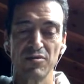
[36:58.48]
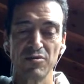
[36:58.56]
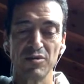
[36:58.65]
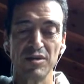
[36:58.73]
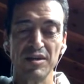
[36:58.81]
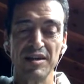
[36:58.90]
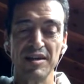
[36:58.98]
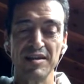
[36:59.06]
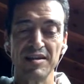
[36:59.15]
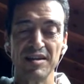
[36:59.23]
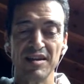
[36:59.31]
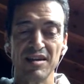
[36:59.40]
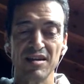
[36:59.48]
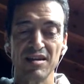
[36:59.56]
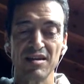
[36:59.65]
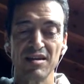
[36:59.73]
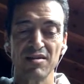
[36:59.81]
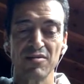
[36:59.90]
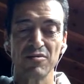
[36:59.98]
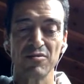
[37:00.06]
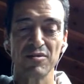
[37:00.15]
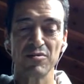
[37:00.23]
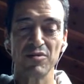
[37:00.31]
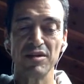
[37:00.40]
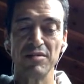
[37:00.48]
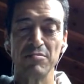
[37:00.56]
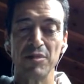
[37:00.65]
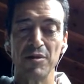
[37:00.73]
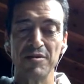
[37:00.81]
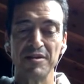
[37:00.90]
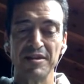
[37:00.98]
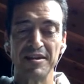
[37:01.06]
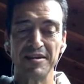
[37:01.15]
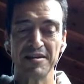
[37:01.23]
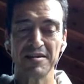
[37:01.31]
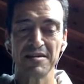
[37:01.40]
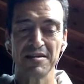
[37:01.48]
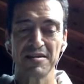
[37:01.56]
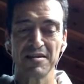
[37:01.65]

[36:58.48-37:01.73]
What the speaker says: what it is that was really bothering us.